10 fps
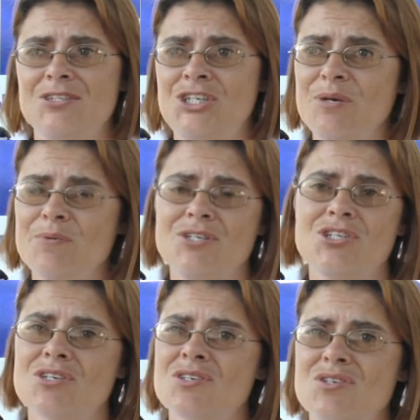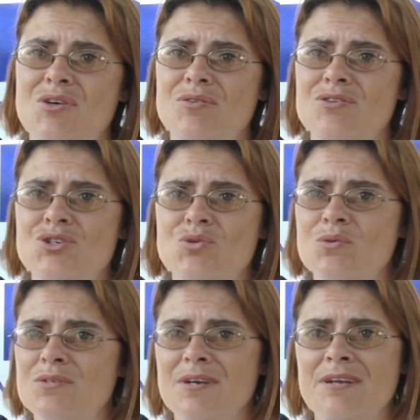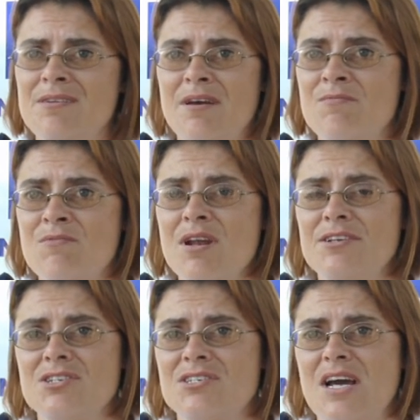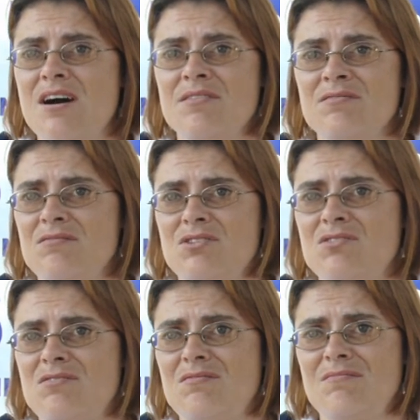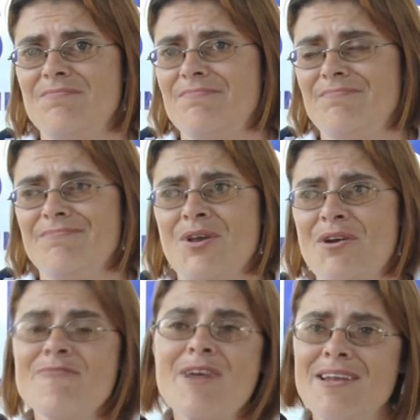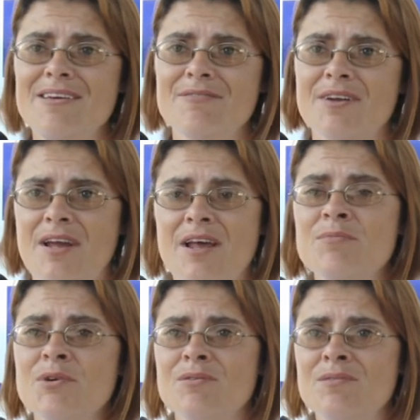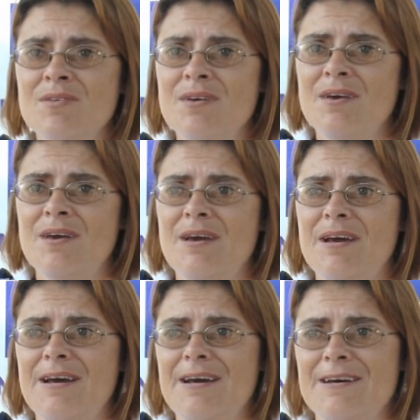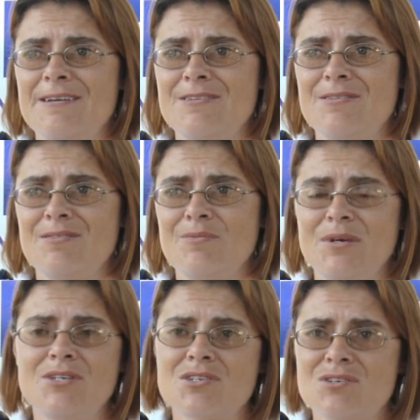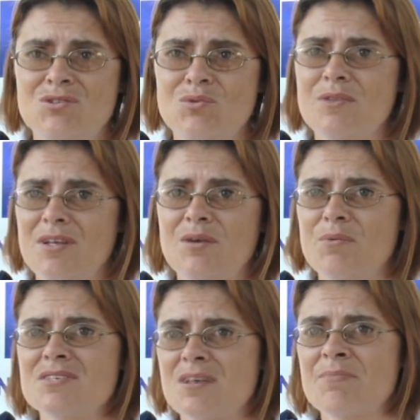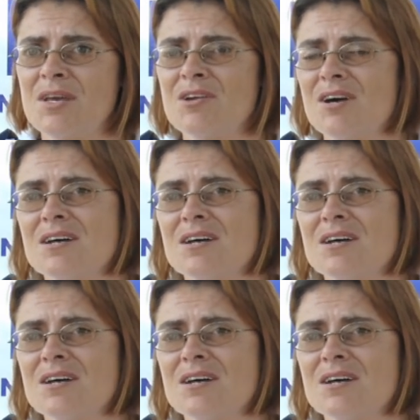She was just so distraught and really just down, just not really even an animal. And we just saw that there was something in her